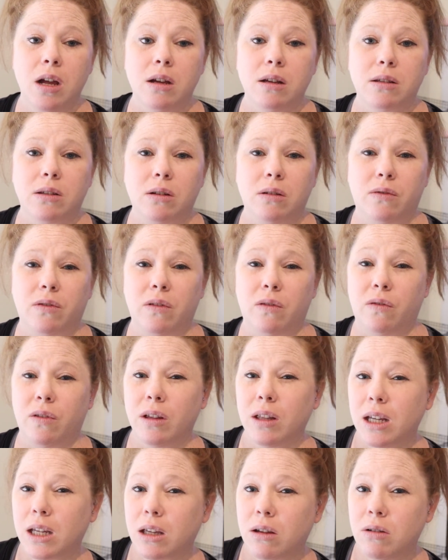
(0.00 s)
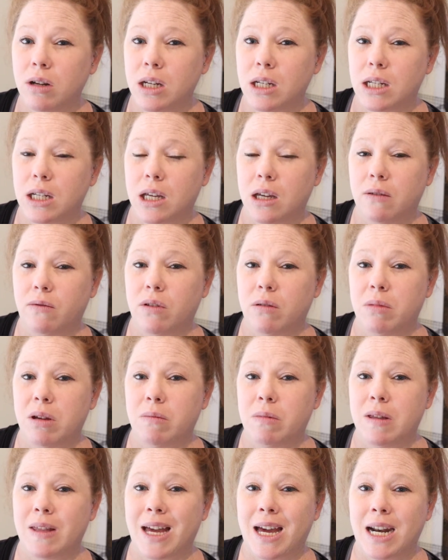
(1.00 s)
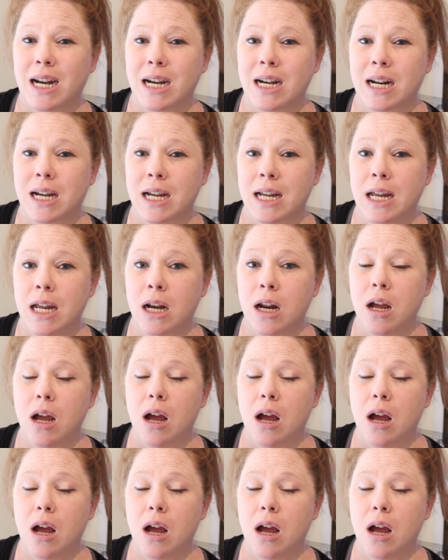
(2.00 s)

So if you feel like you need to give your baby that at night,